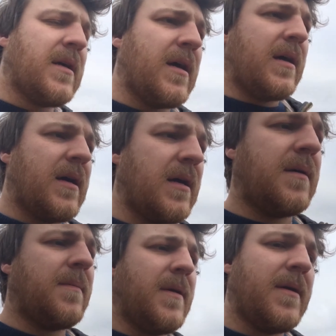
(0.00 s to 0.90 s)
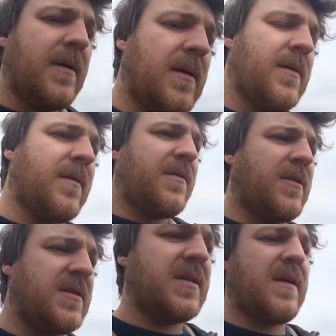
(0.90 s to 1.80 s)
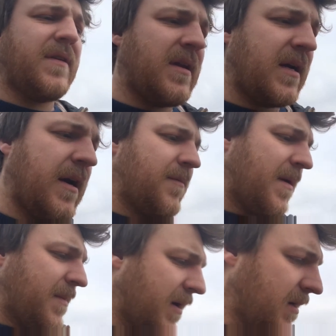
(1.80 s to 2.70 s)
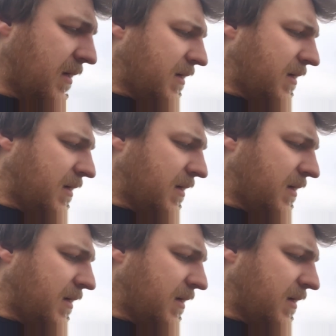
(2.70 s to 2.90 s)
37. I can't remember.